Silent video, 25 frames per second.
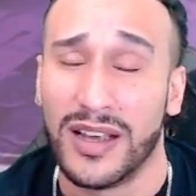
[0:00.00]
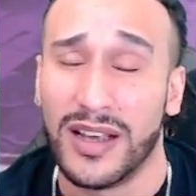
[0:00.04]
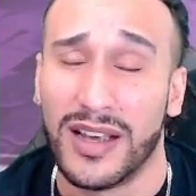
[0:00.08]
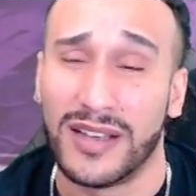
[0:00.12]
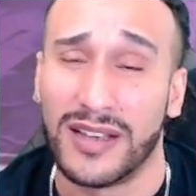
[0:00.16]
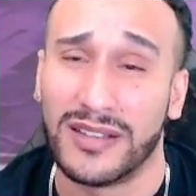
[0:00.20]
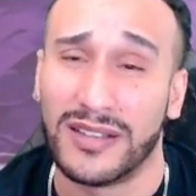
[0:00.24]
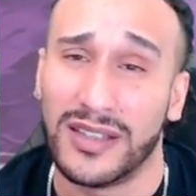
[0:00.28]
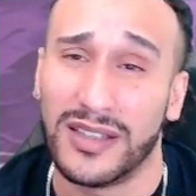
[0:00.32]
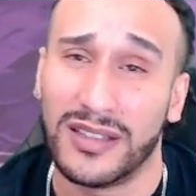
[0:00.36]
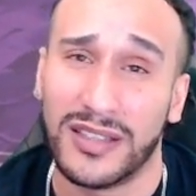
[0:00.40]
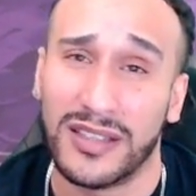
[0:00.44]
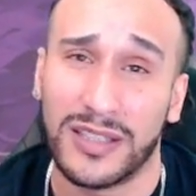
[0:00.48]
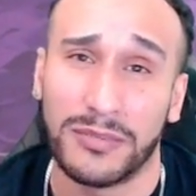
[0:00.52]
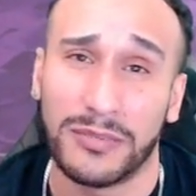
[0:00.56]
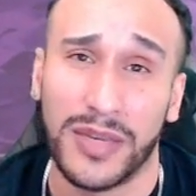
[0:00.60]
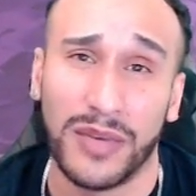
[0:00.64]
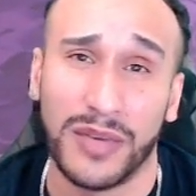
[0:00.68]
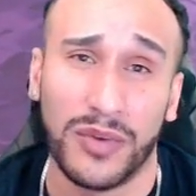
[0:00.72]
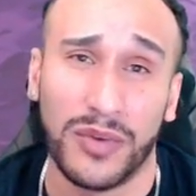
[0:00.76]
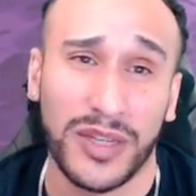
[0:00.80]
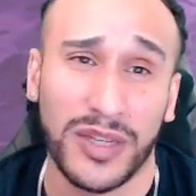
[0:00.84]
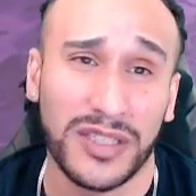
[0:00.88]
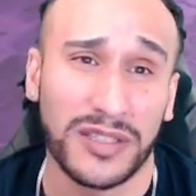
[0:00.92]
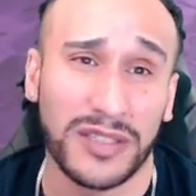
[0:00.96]
And then this
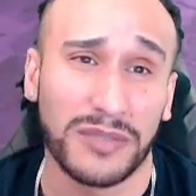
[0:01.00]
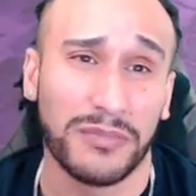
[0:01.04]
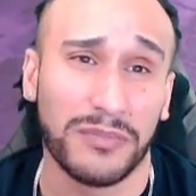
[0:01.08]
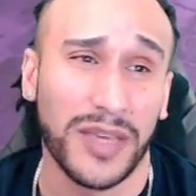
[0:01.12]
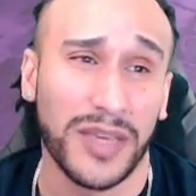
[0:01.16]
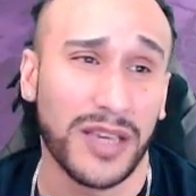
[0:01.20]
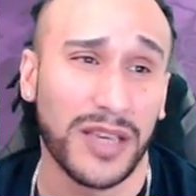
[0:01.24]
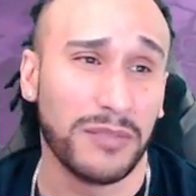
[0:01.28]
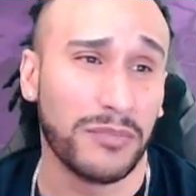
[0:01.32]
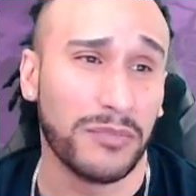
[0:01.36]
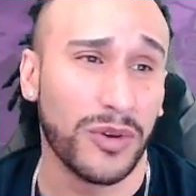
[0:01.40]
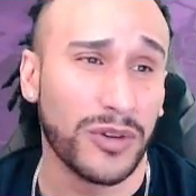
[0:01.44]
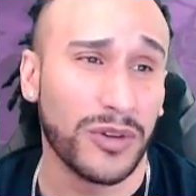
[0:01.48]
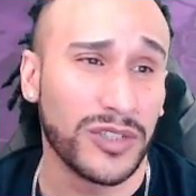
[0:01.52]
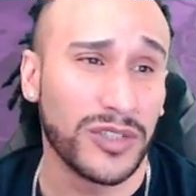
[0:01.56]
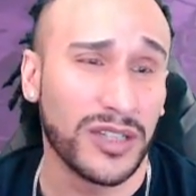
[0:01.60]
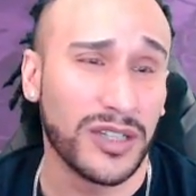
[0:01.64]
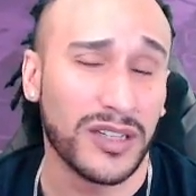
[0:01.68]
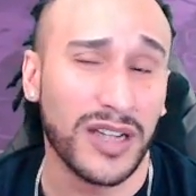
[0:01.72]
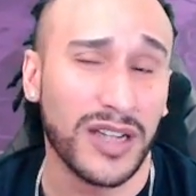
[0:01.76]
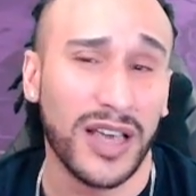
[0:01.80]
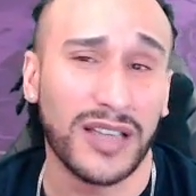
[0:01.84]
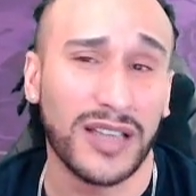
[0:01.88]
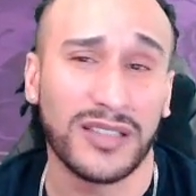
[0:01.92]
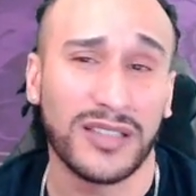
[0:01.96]
man wants to make
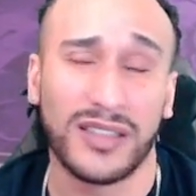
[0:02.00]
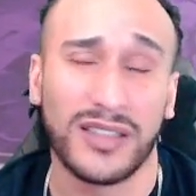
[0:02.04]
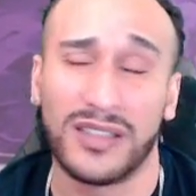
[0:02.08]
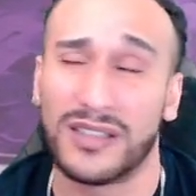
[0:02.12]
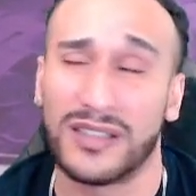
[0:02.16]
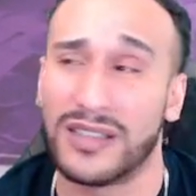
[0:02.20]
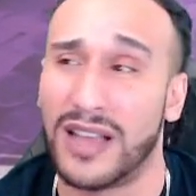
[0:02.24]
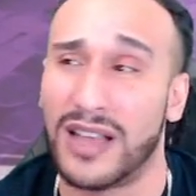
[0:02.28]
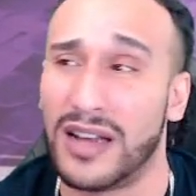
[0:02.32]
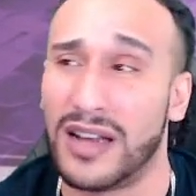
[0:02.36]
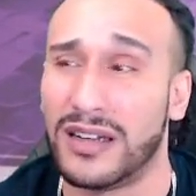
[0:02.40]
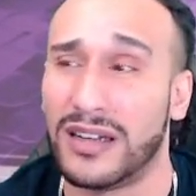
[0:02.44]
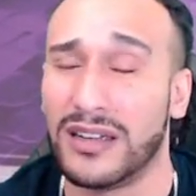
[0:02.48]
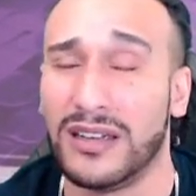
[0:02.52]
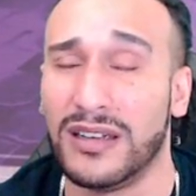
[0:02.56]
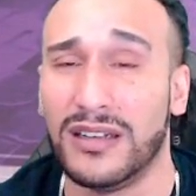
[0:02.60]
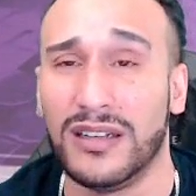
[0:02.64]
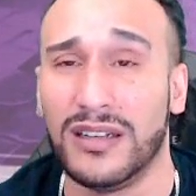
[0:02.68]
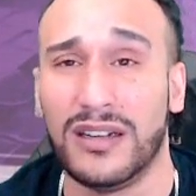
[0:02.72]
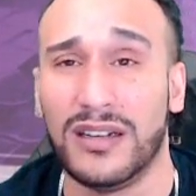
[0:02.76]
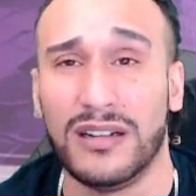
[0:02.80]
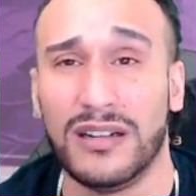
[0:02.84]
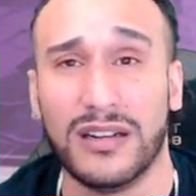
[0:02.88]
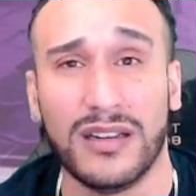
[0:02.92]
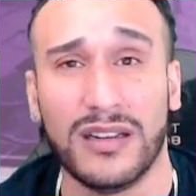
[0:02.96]
merchandise. It's not a
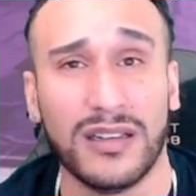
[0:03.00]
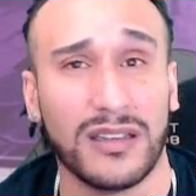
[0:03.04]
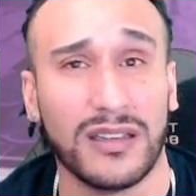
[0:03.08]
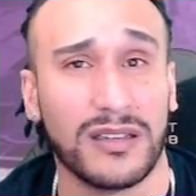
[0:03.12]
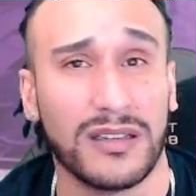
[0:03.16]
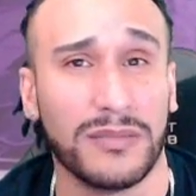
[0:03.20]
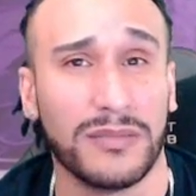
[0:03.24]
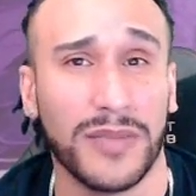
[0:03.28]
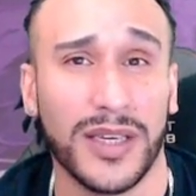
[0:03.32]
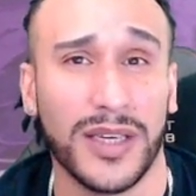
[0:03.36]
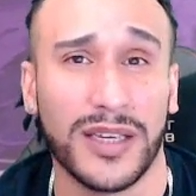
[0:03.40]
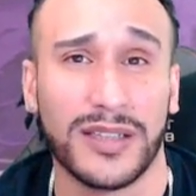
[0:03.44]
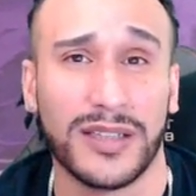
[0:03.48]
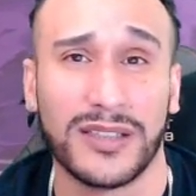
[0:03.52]
good look, man.